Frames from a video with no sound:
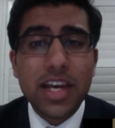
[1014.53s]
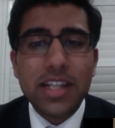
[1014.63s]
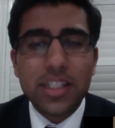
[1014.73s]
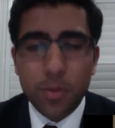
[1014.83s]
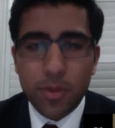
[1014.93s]

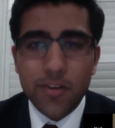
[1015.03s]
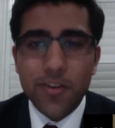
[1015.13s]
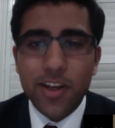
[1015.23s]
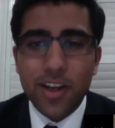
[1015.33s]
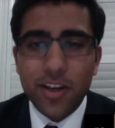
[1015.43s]
to prepare for the
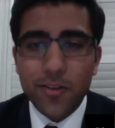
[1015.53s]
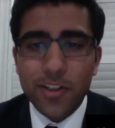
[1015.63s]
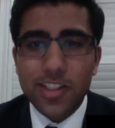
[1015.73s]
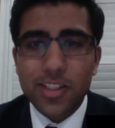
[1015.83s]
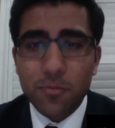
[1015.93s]

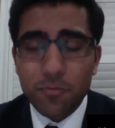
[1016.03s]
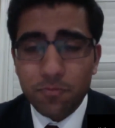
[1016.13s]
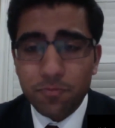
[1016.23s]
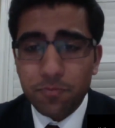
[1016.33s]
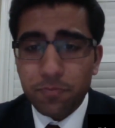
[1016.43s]
conference.
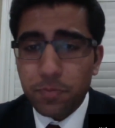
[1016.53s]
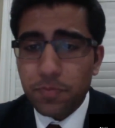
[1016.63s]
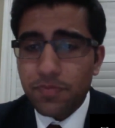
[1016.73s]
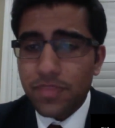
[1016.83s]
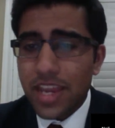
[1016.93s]

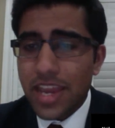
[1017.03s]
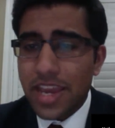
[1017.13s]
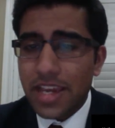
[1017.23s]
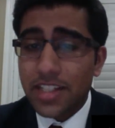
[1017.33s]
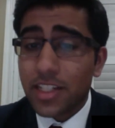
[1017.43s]

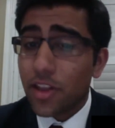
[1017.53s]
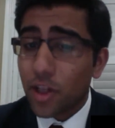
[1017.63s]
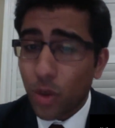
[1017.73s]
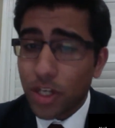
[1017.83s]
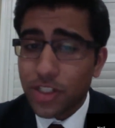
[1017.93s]
And another
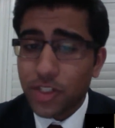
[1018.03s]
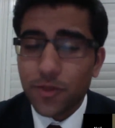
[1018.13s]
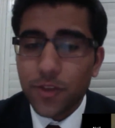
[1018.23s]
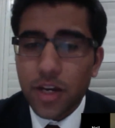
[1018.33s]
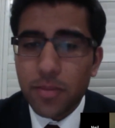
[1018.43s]
question
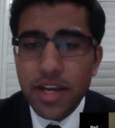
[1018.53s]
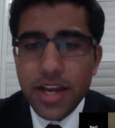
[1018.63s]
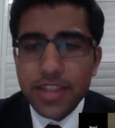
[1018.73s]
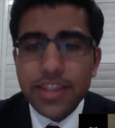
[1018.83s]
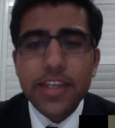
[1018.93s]
from
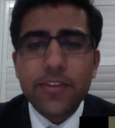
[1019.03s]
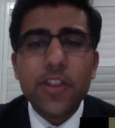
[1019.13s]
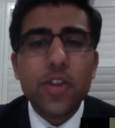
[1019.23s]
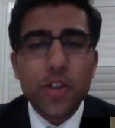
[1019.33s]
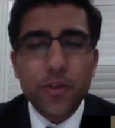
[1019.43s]
the
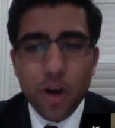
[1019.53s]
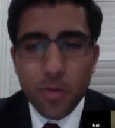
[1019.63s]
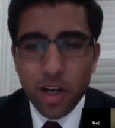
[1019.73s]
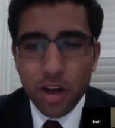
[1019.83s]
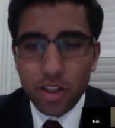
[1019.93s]
future
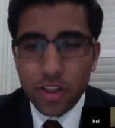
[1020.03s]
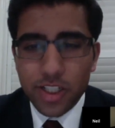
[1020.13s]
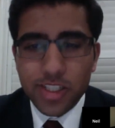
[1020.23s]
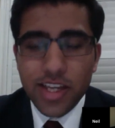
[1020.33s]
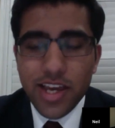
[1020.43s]
pharmacologist.